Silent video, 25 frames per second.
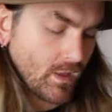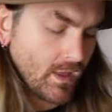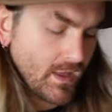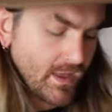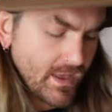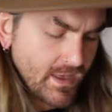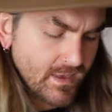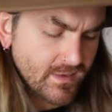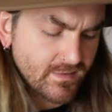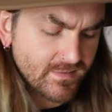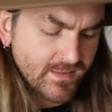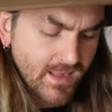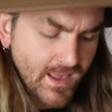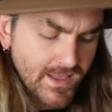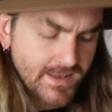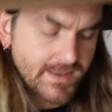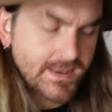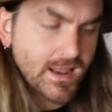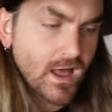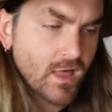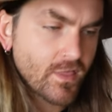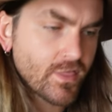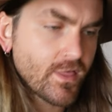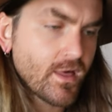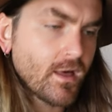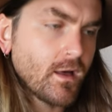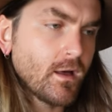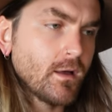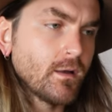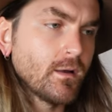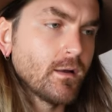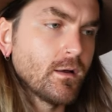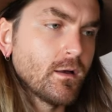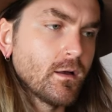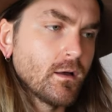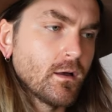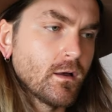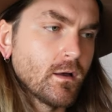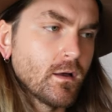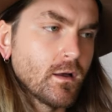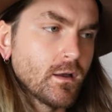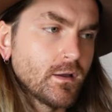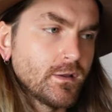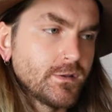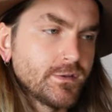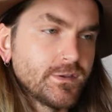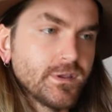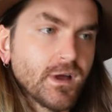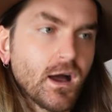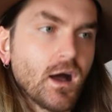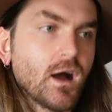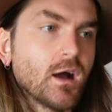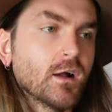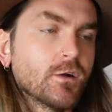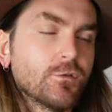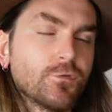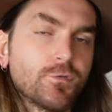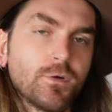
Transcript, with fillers: is another dark